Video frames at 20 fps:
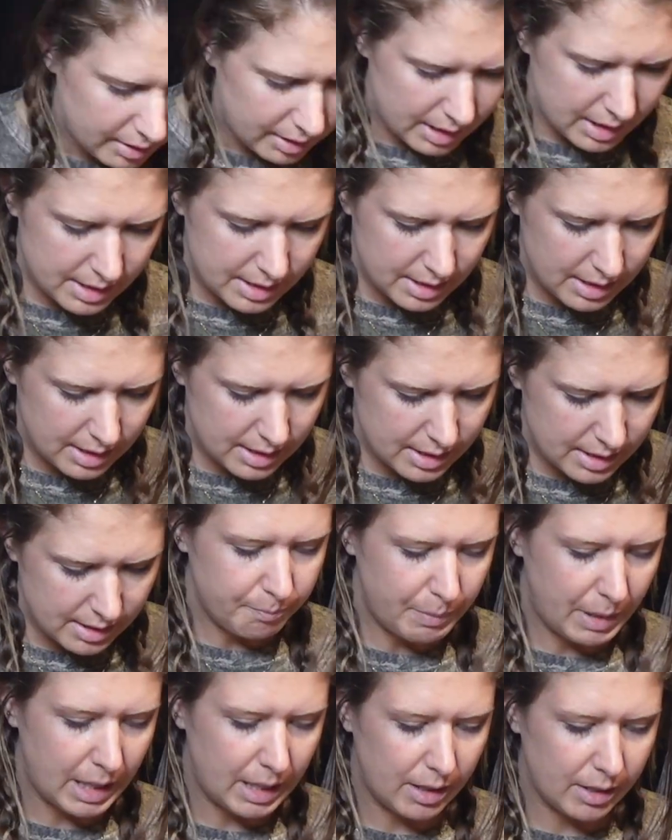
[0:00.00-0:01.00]
This is
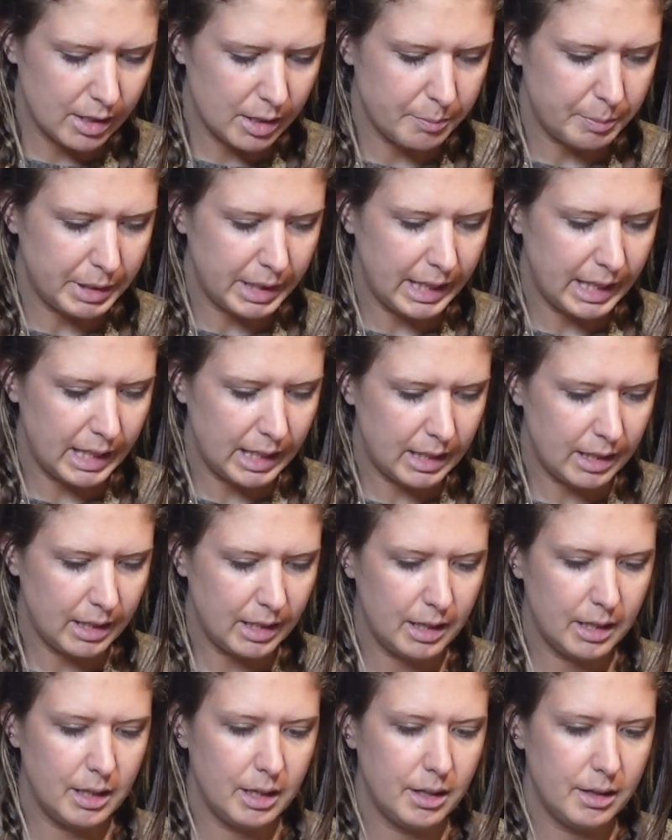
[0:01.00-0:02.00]
my other blade.
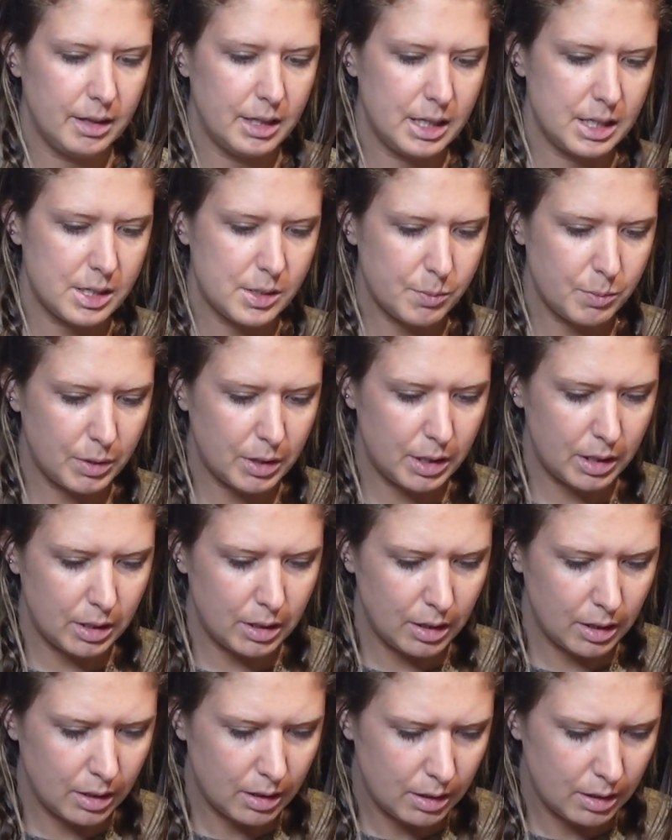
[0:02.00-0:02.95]
This one